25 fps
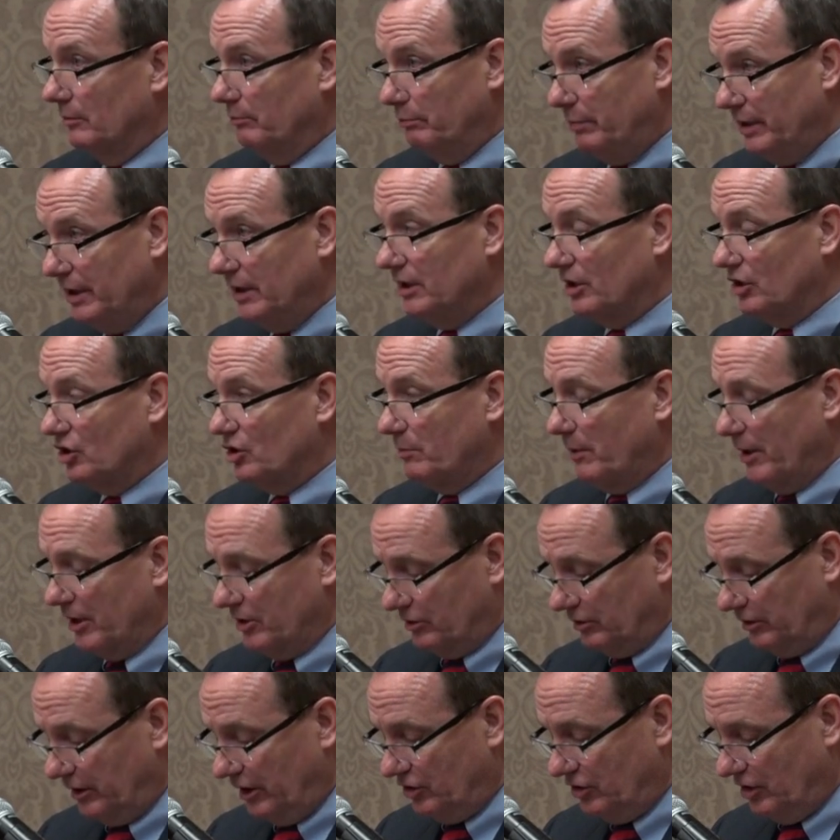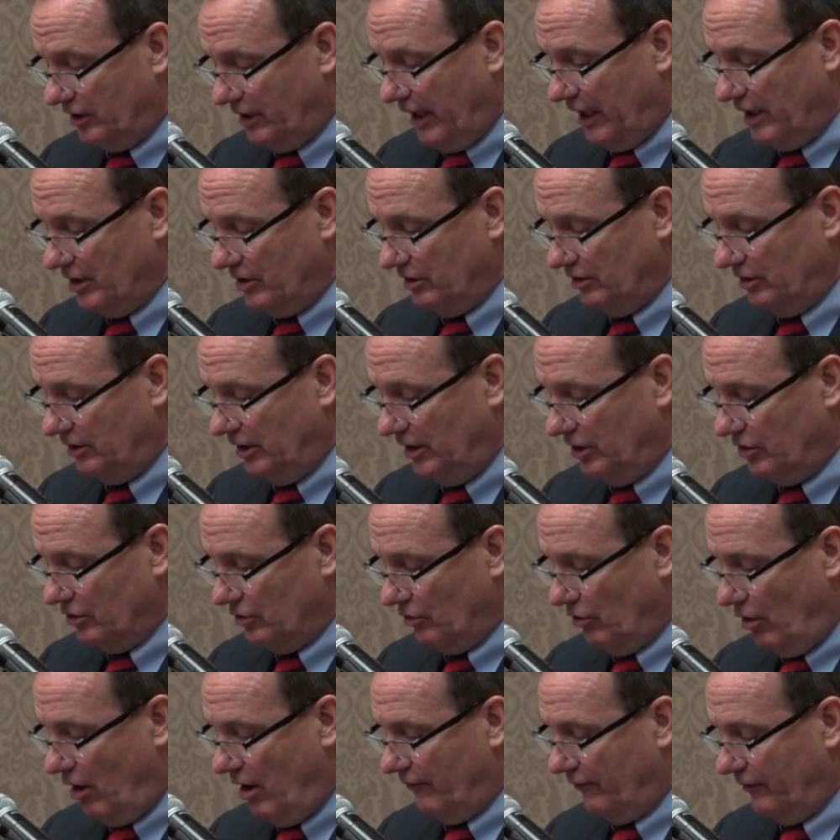Being a special education
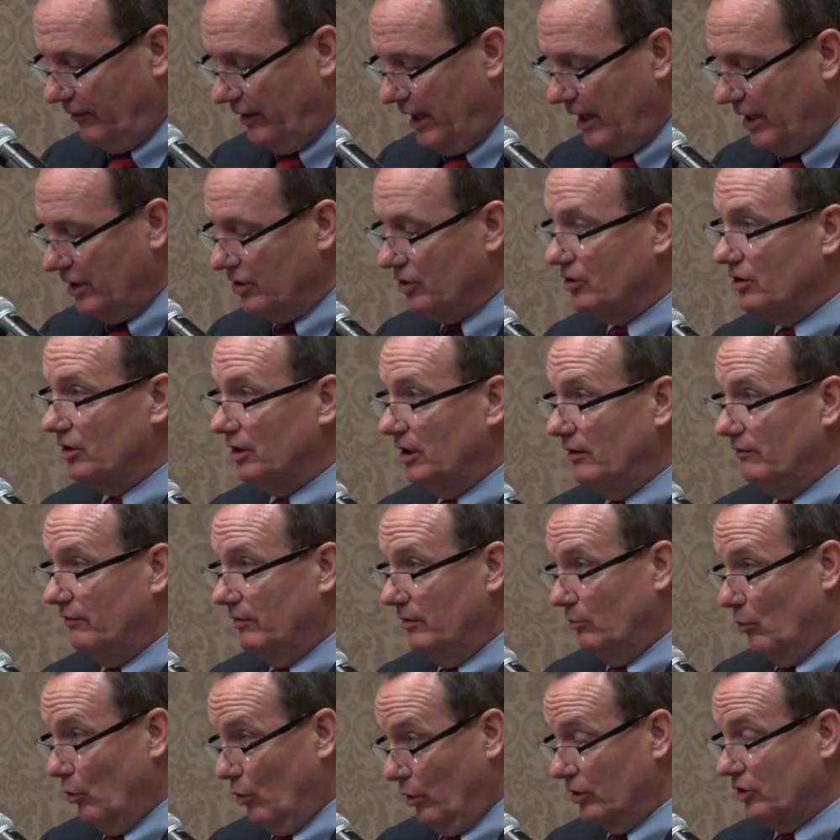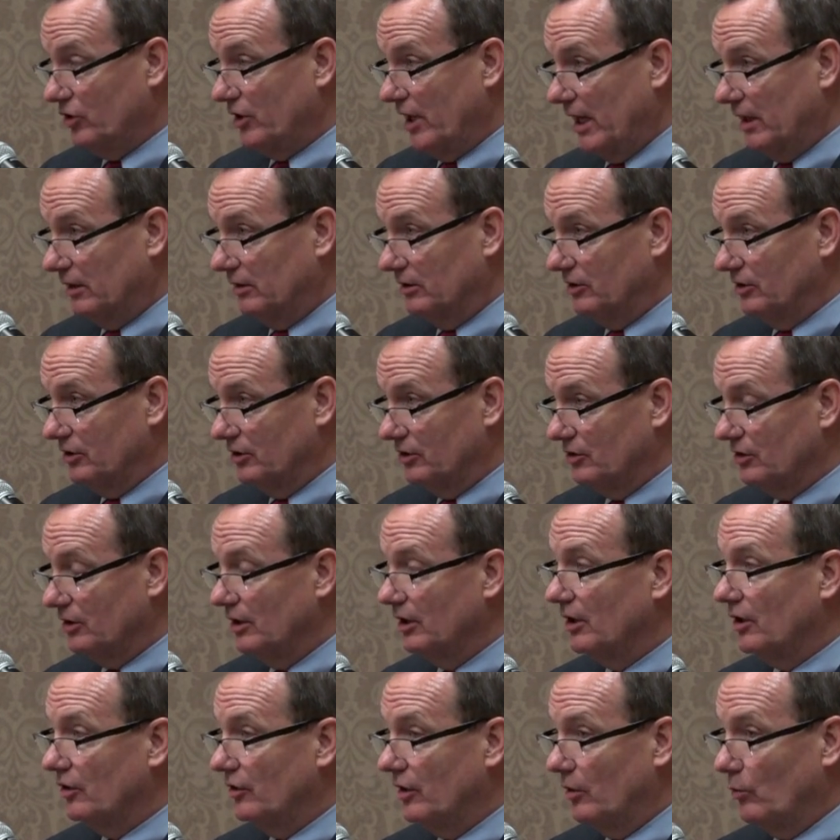teacher often has even more challenges
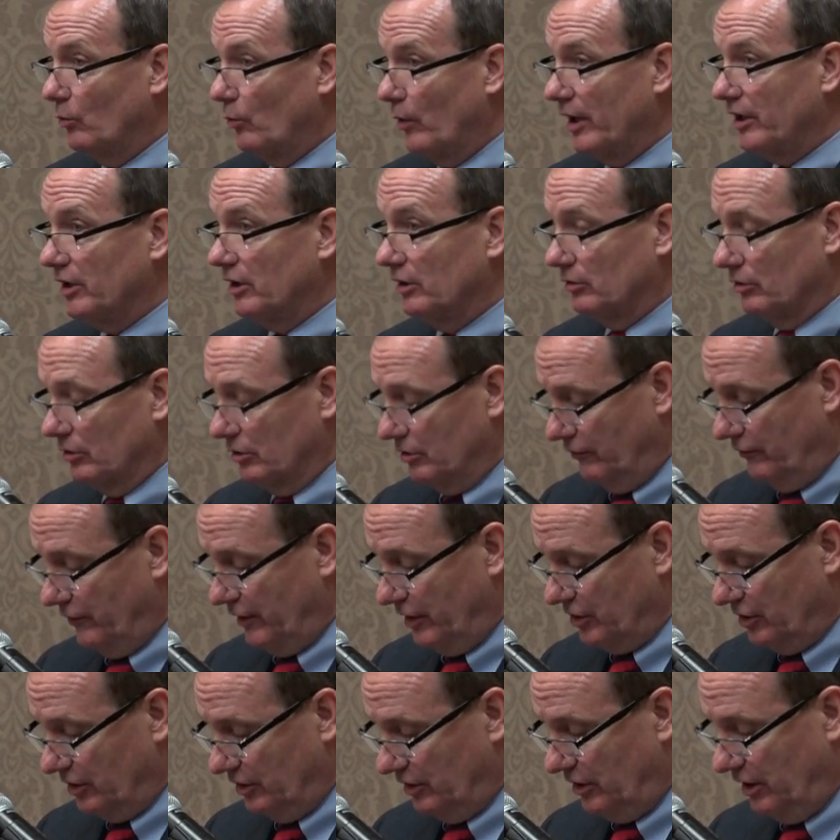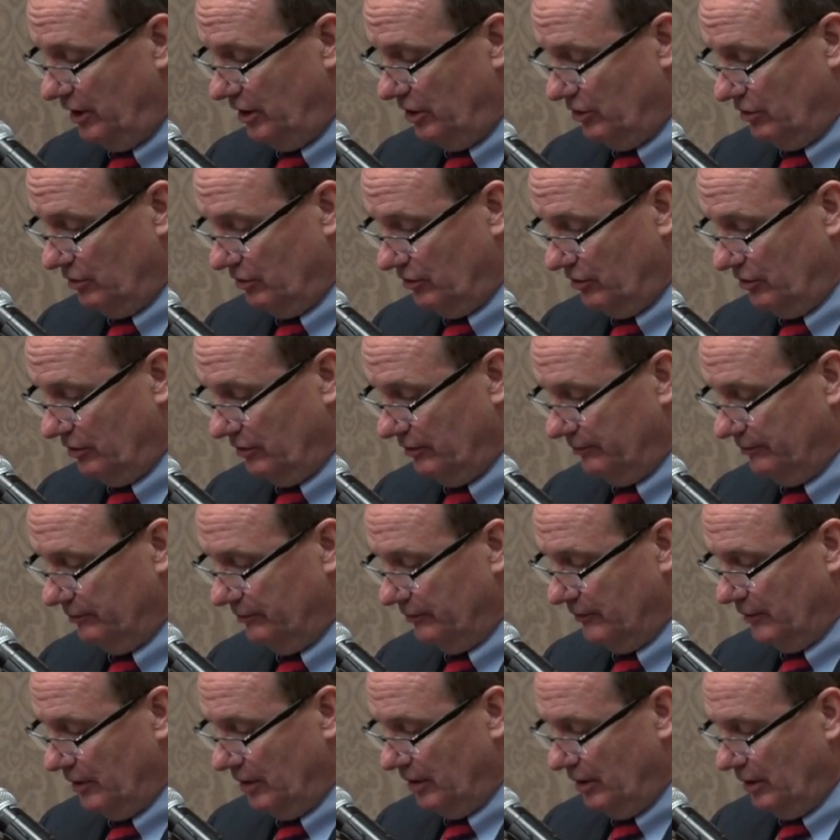than regular division teachers.
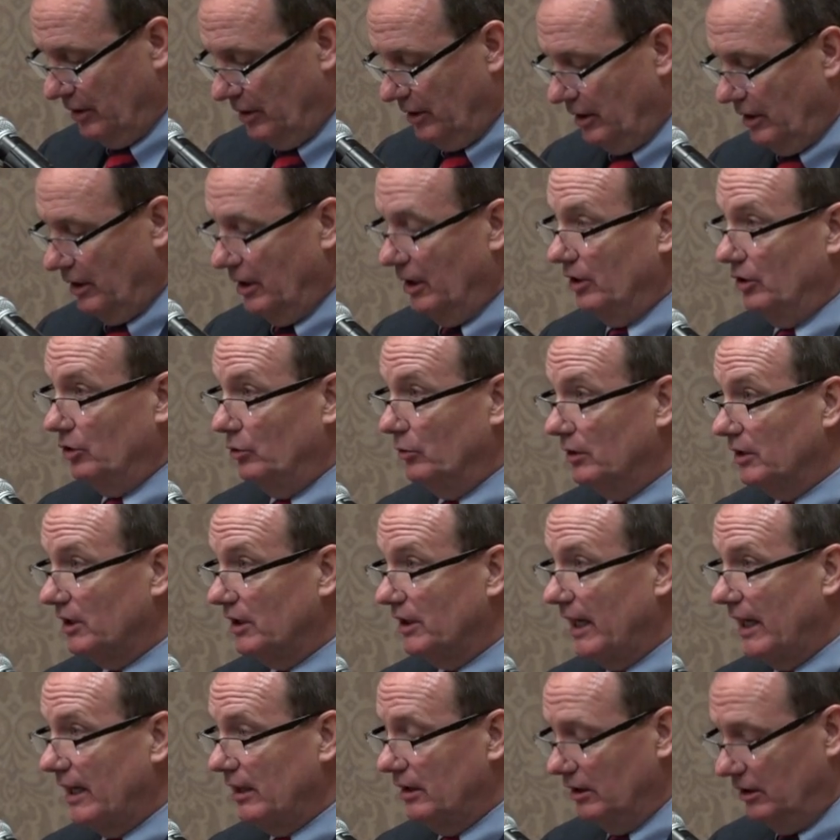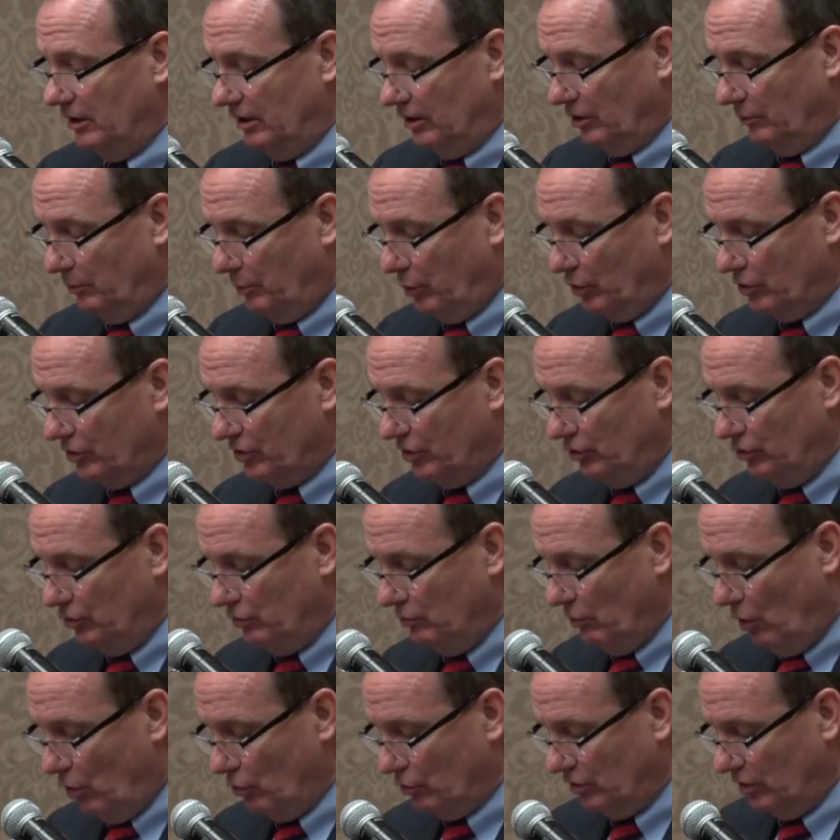You indicated that the person you
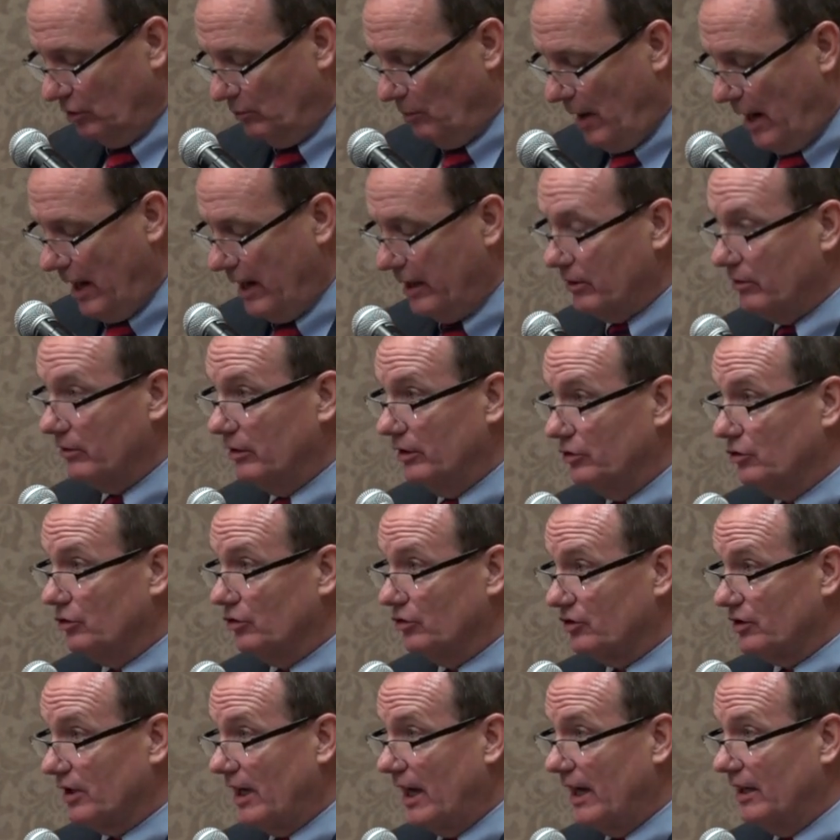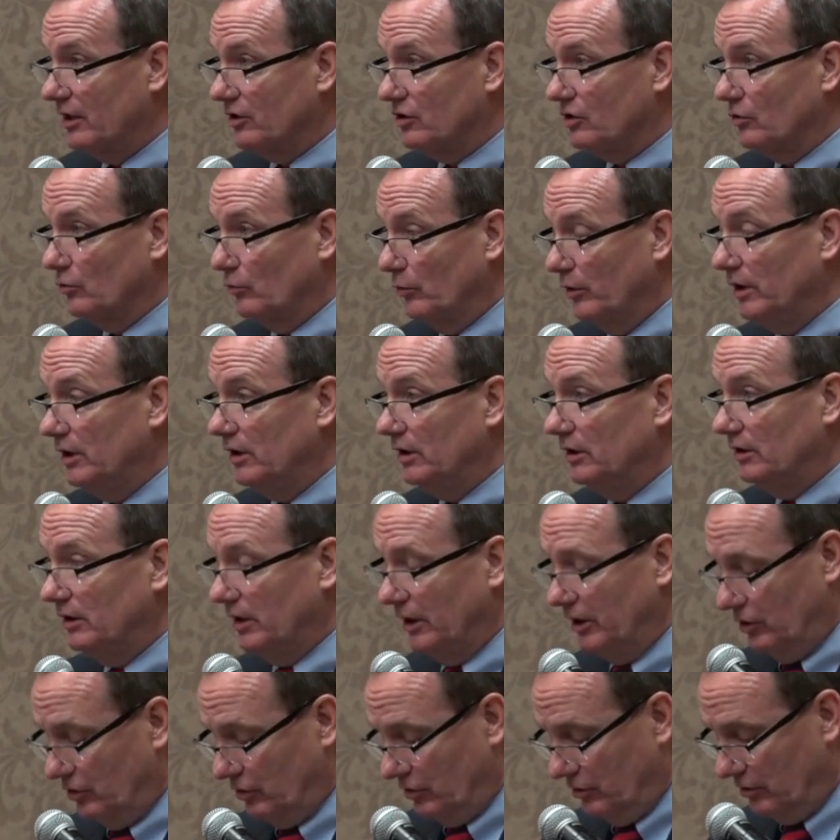most admire is your science and reading
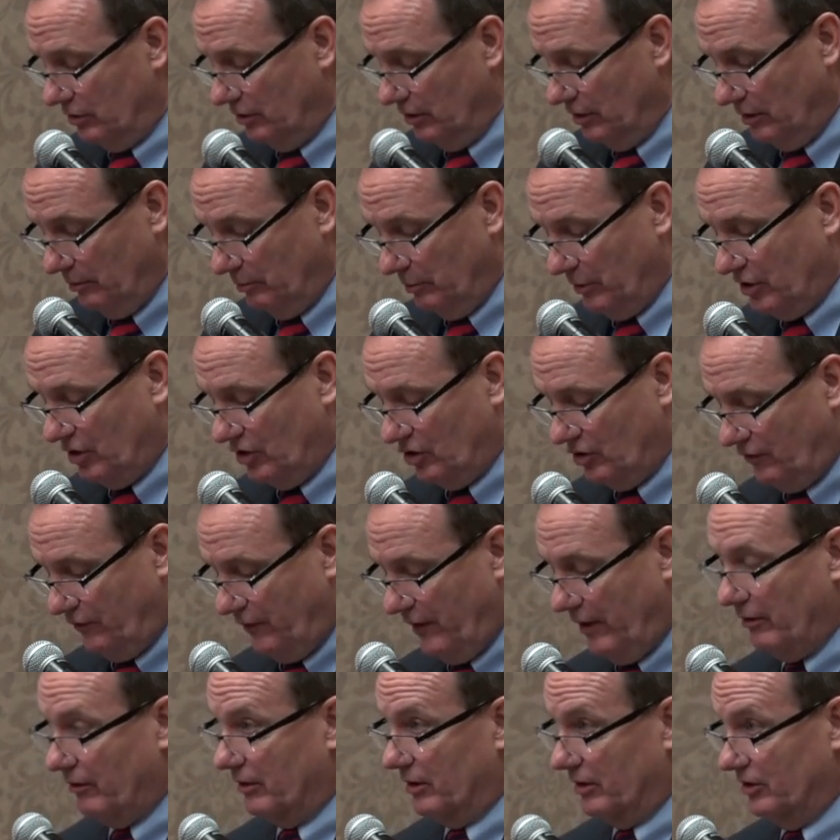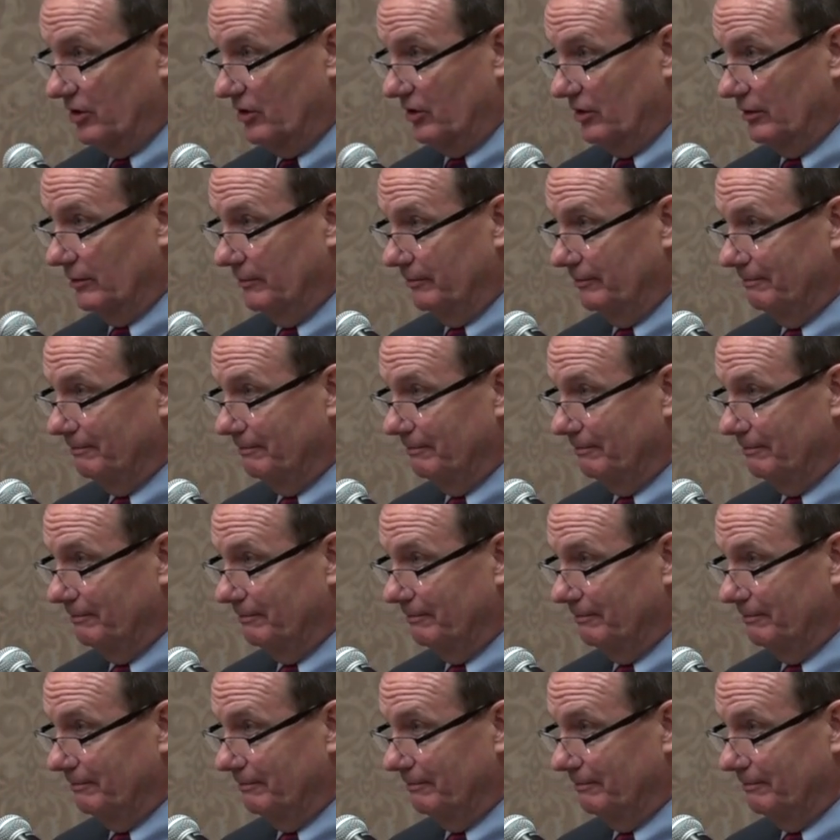teacher, Mrs. Ferris.